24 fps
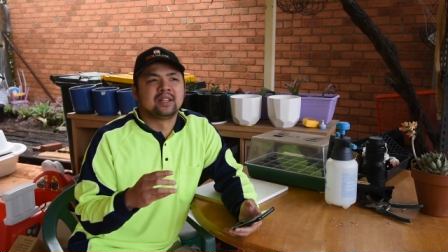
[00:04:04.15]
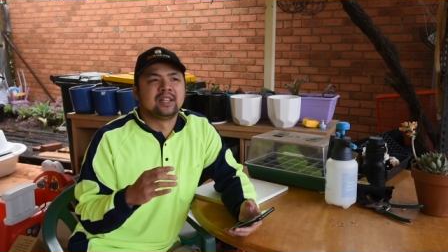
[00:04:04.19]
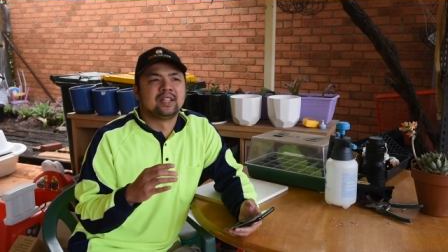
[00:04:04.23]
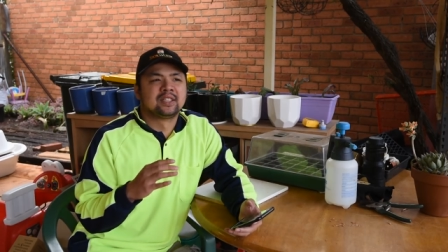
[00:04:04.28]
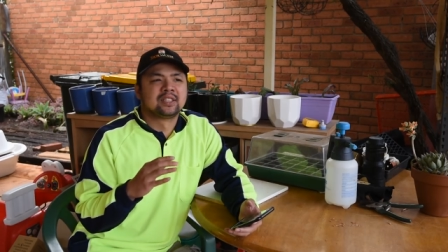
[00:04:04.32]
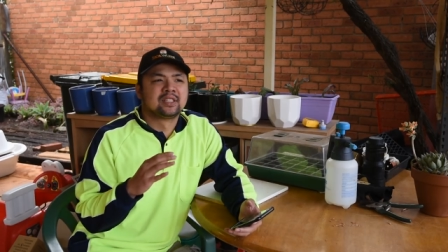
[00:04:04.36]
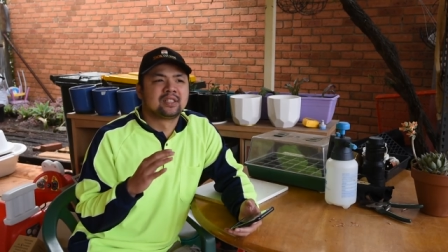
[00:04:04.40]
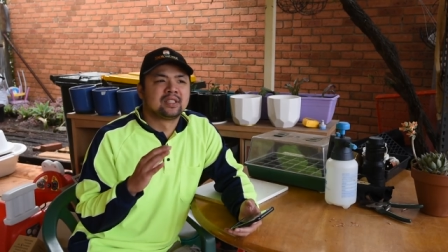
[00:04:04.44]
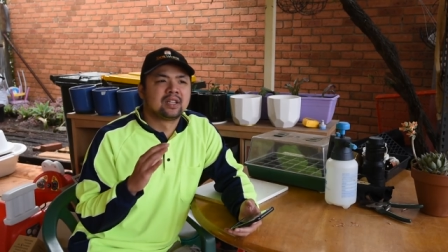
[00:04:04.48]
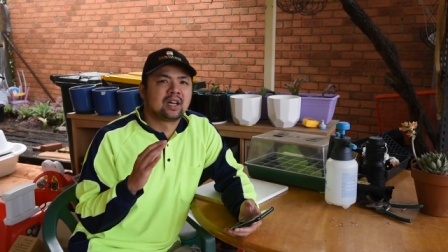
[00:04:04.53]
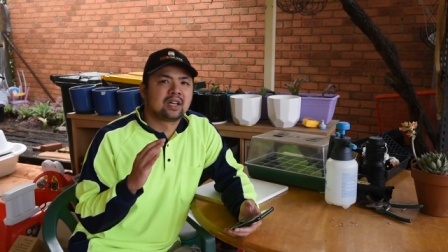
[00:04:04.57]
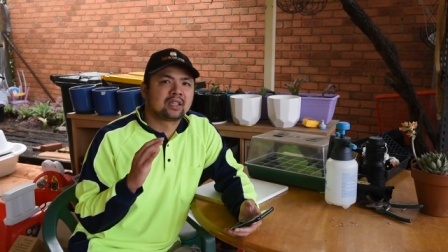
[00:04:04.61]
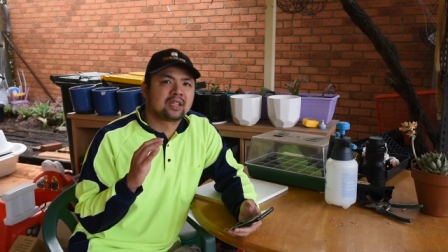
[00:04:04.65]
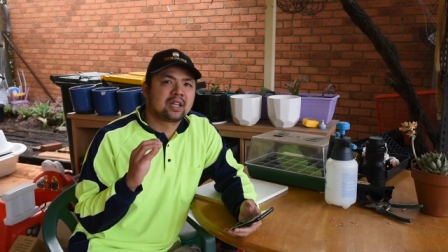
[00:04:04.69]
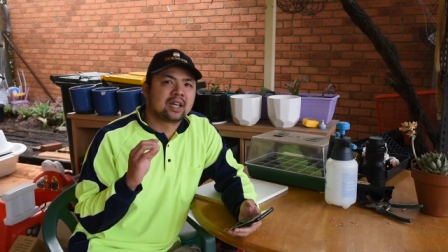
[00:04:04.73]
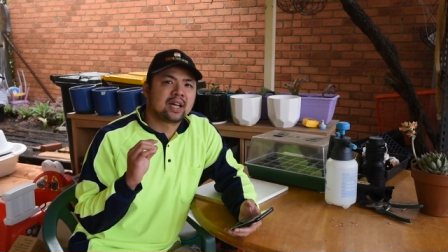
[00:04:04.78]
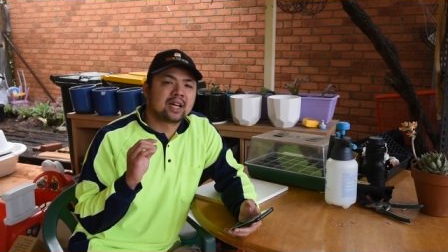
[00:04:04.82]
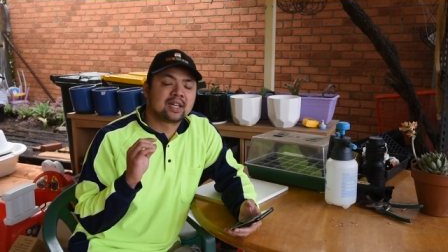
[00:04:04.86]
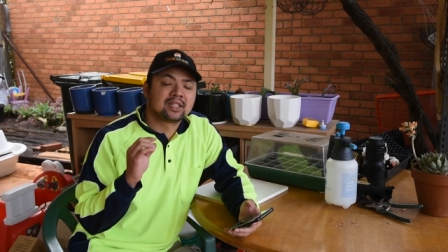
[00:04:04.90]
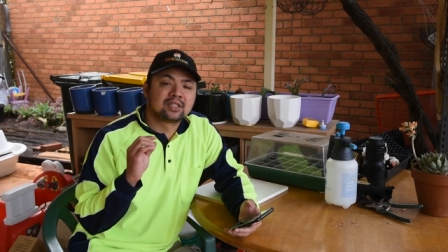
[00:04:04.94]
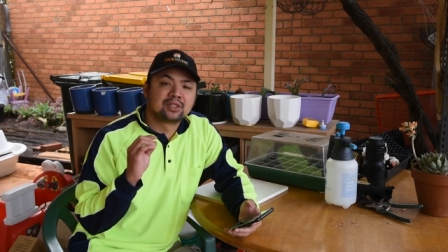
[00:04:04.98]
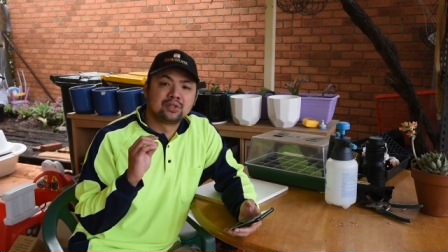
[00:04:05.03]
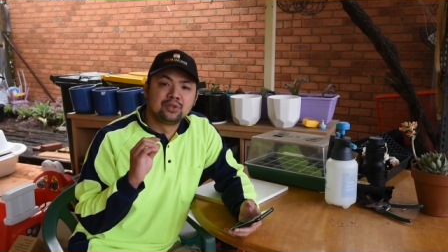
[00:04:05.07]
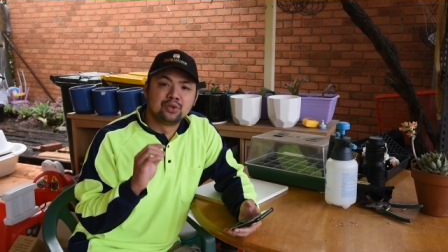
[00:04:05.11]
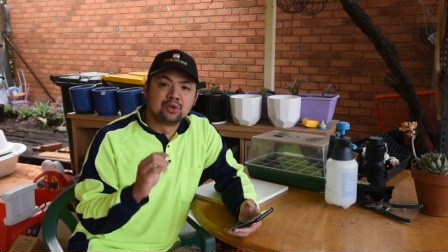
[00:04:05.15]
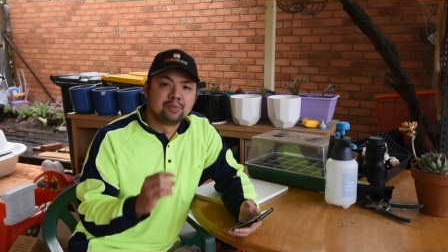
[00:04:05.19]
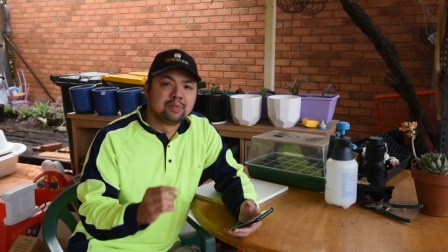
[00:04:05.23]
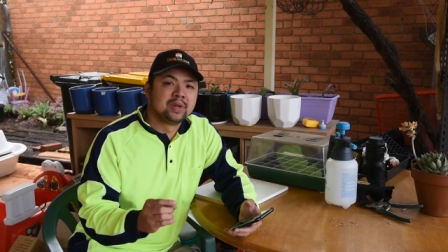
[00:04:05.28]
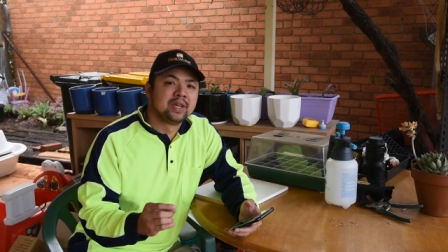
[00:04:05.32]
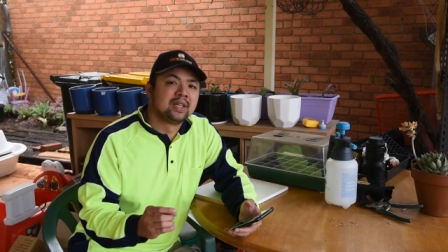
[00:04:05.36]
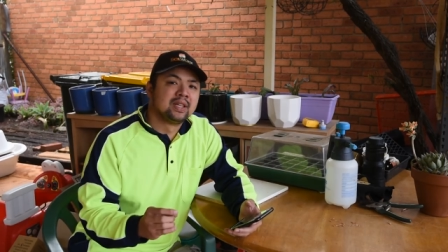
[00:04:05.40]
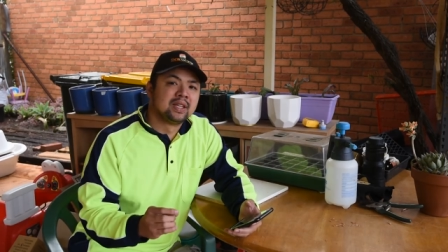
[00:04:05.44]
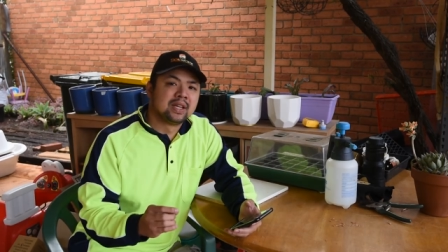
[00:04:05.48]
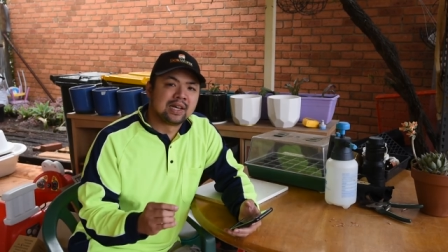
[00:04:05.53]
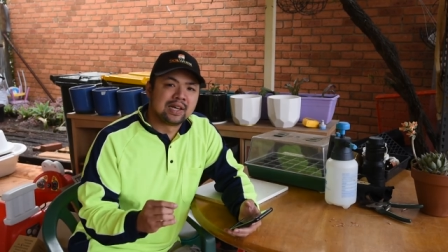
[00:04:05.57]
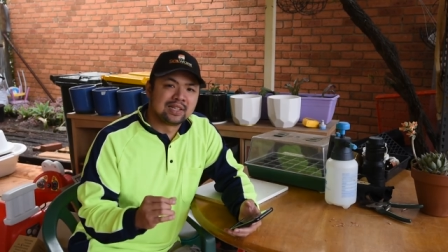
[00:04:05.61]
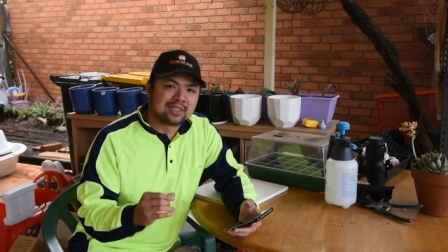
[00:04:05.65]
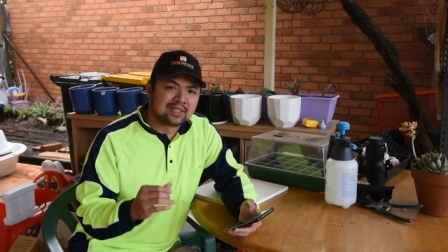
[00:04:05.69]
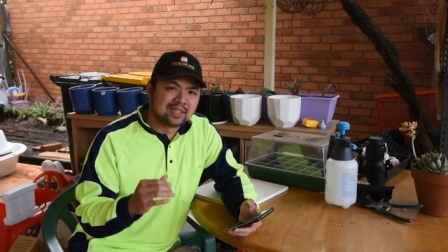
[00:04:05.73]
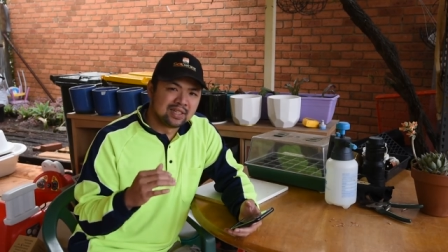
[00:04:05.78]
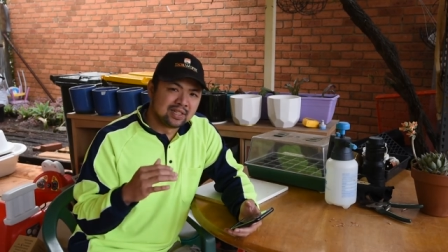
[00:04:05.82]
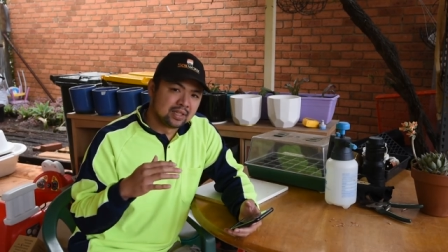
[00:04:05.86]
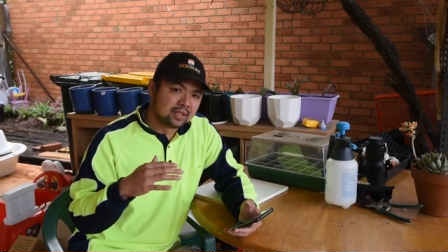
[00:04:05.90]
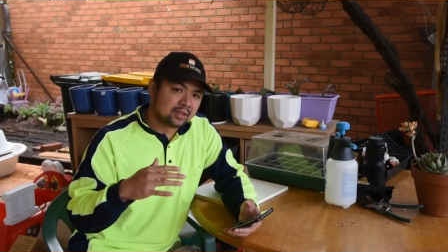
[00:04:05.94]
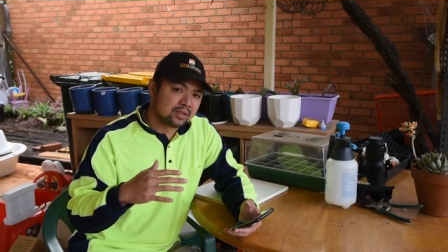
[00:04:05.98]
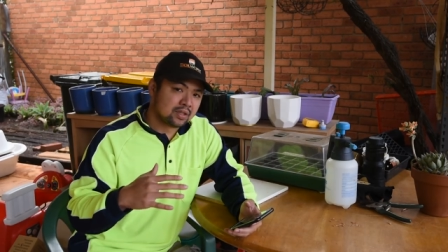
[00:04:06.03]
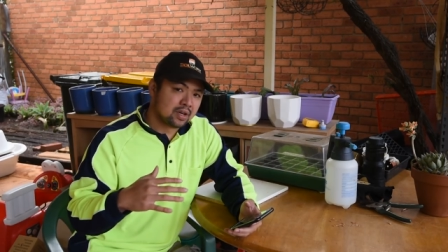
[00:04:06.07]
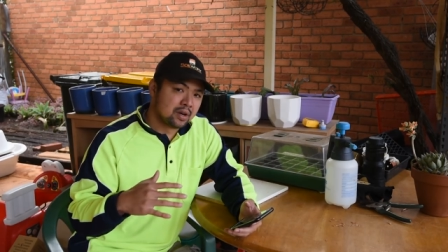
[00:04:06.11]
it's not as humid as
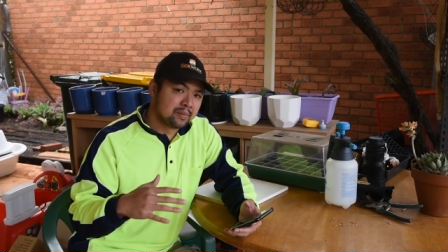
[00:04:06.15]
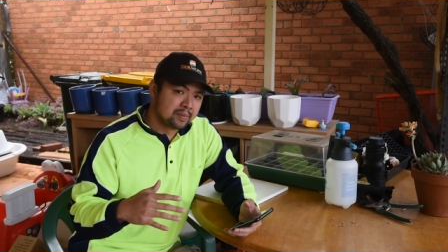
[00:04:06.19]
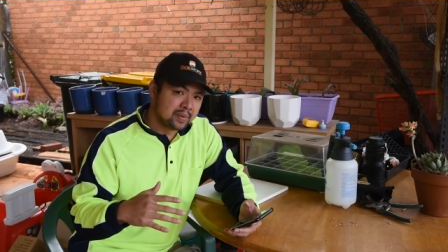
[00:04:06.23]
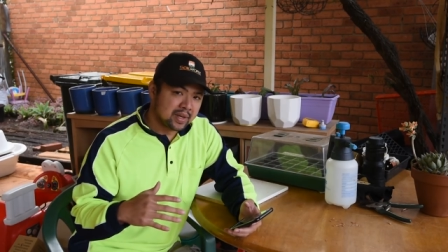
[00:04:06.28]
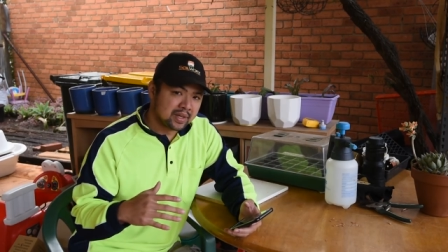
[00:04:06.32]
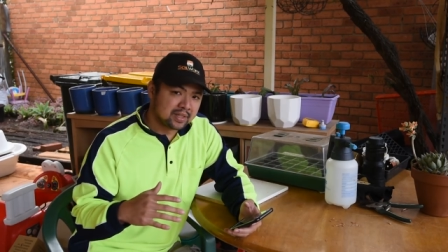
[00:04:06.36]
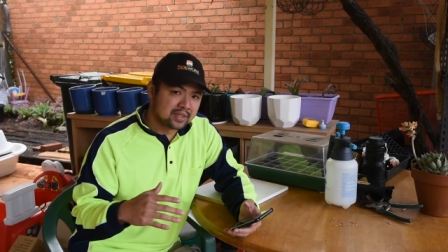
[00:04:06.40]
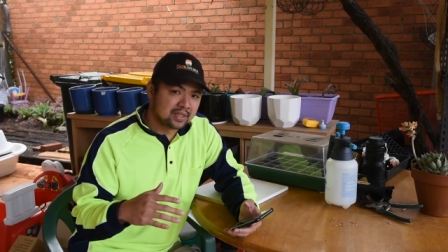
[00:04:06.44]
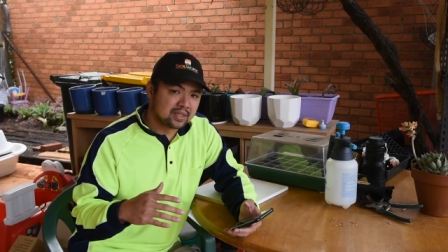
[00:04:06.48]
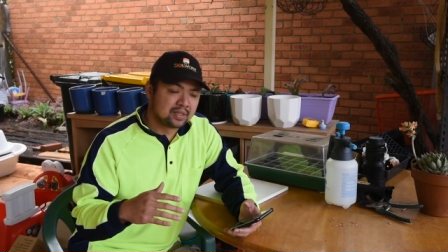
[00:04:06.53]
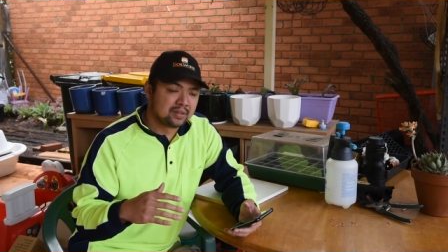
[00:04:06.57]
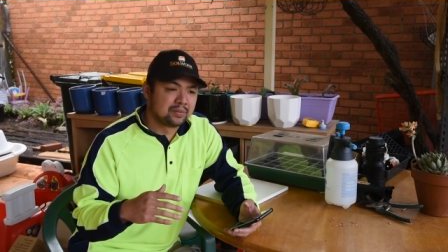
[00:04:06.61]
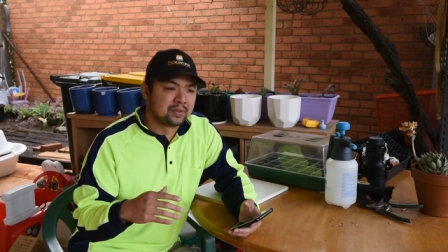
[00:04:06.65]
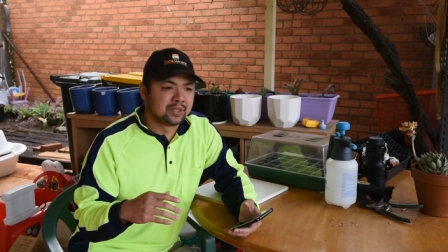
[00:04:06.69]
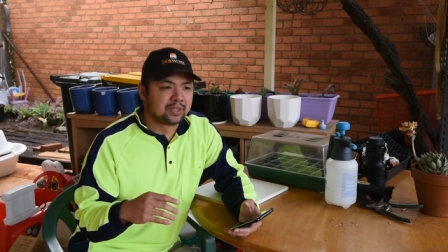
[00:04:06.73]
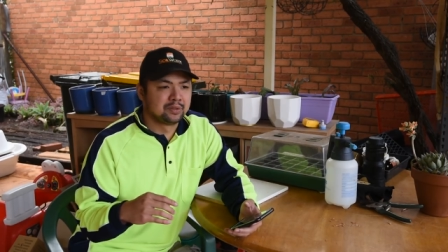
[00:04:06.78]
in the tropics,